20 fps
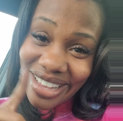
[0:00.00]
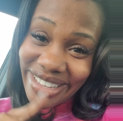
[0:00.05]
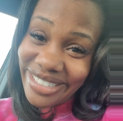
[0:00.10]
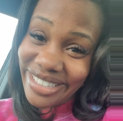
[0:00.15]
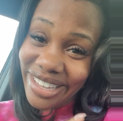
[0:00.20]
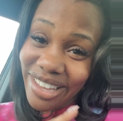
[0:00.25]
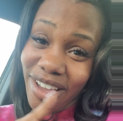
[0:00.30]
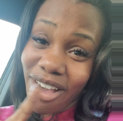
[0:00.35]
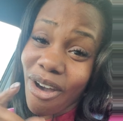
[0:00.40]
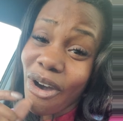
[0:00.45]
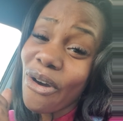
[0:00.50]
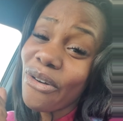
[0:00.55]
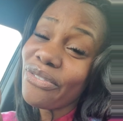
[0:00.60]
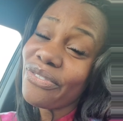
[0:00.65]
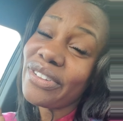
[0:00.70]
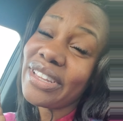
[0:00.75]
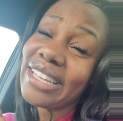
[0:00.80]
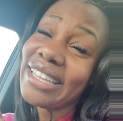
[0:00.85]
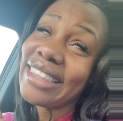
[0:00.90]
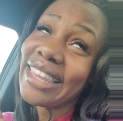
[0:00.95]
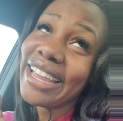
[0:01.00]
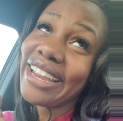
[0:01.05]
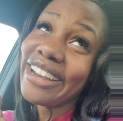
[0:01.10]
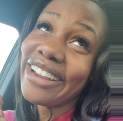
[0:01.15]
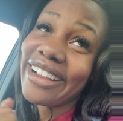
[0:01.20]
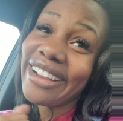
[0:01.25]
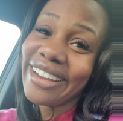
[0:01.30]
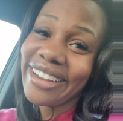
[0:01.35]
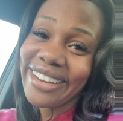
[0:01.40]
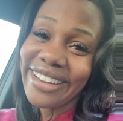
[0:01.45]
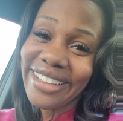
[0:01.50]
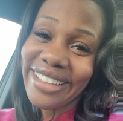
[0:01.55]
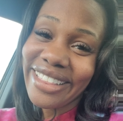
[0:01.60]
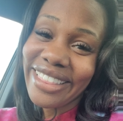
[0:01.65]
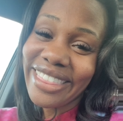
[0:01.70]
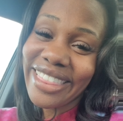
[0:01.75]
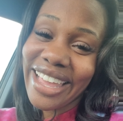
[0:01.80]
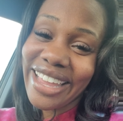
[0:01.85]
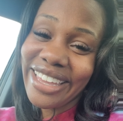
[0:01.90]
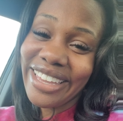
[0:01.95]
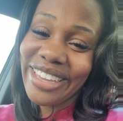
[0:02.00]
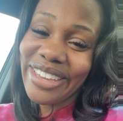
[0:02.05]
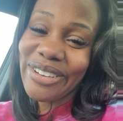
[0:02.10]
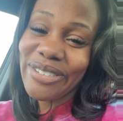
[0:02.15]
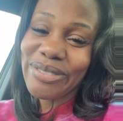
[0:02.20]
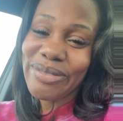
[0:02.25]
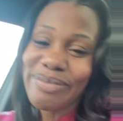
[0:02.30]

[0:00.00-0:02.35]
I'll see y'all hopefully later. Thank you.